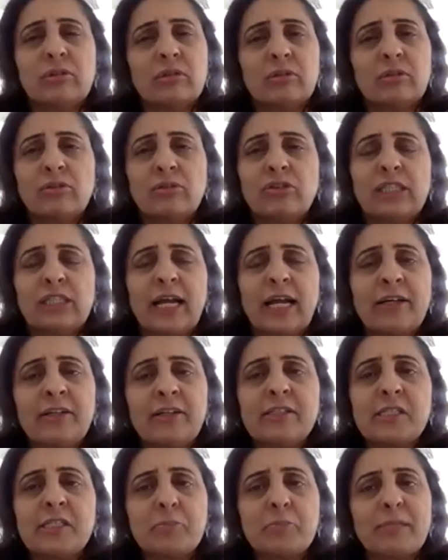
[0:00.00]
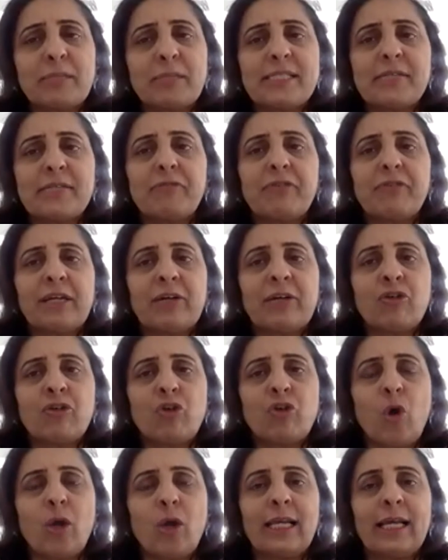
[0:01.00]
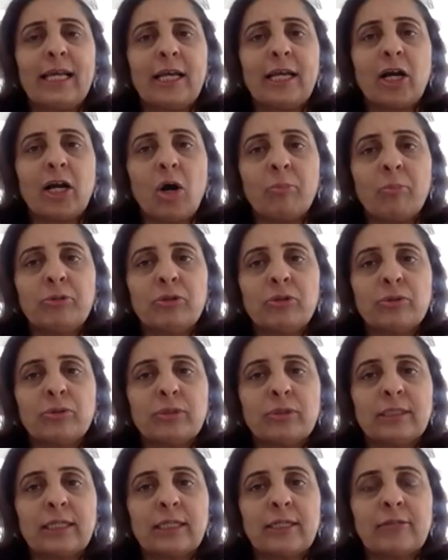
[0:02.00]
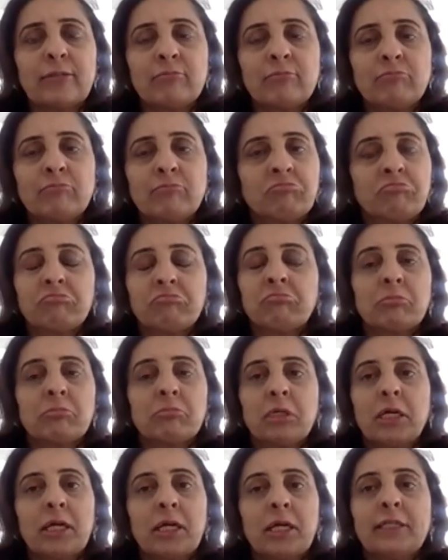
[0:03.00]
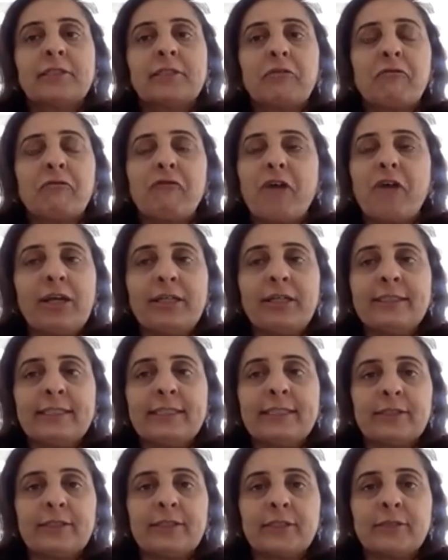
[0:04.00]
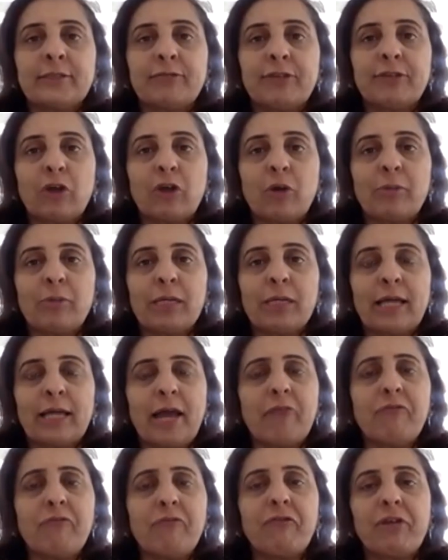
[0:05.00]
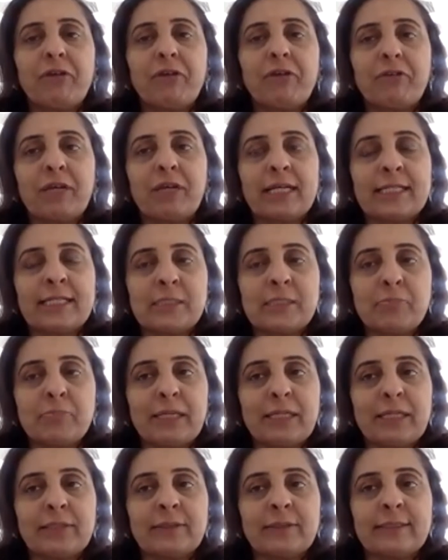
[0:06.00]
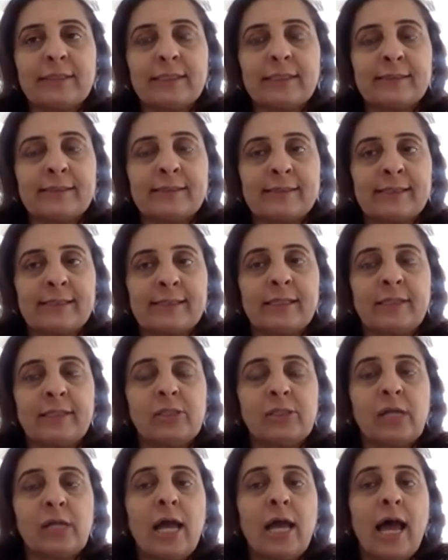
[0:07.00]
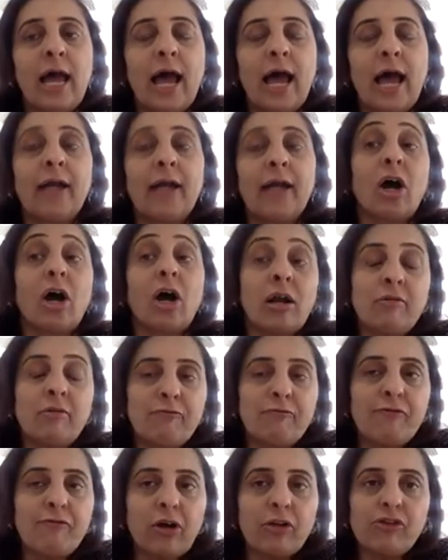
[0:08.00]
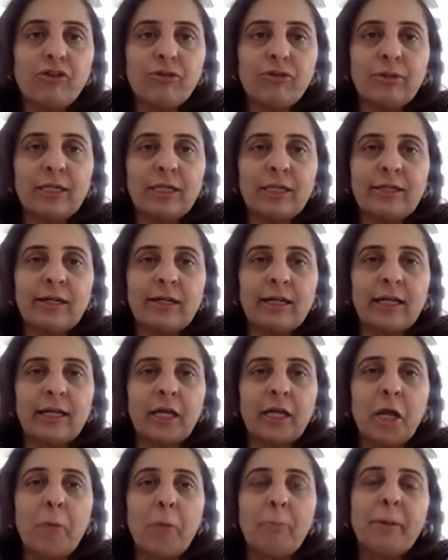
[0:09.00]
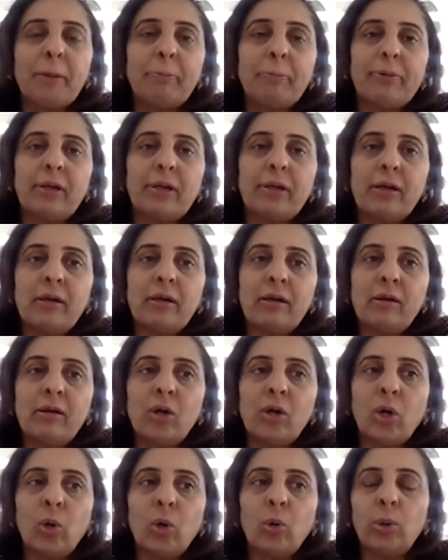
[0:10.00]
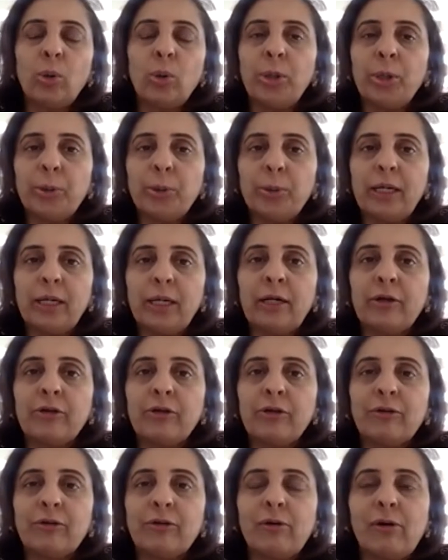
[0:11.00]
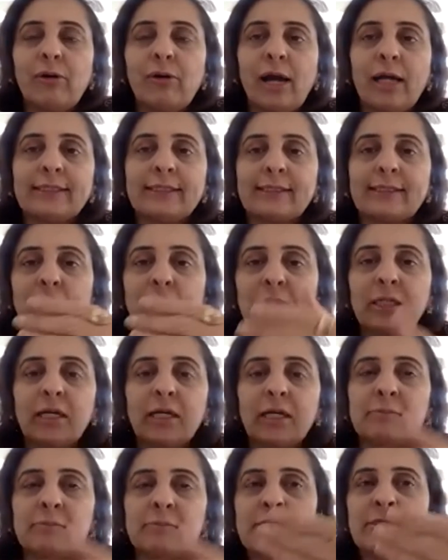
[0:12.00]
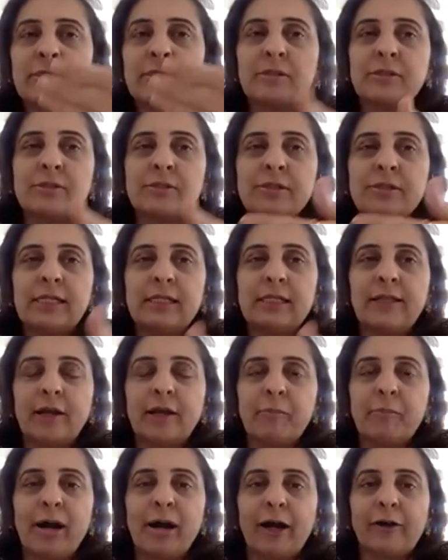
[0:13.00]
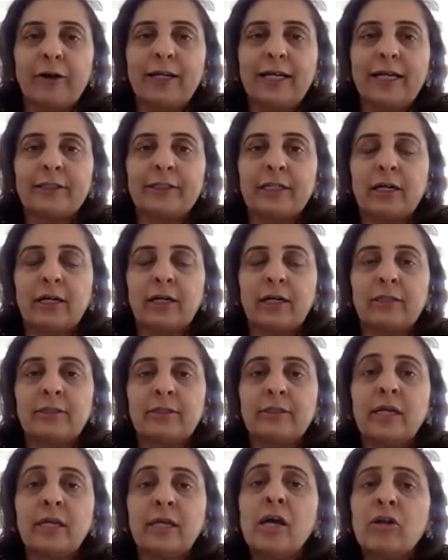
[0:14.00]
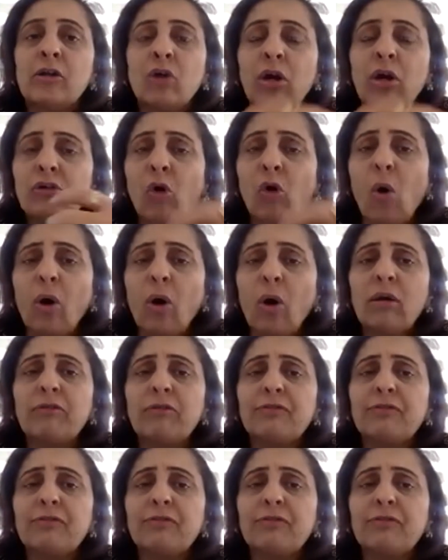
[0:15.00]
gender specific trolling, abusing, it's a very serious phenomenon. Everyone experiences it. And unfortunately, people who do it, I sometimes see their biodatas. Not all of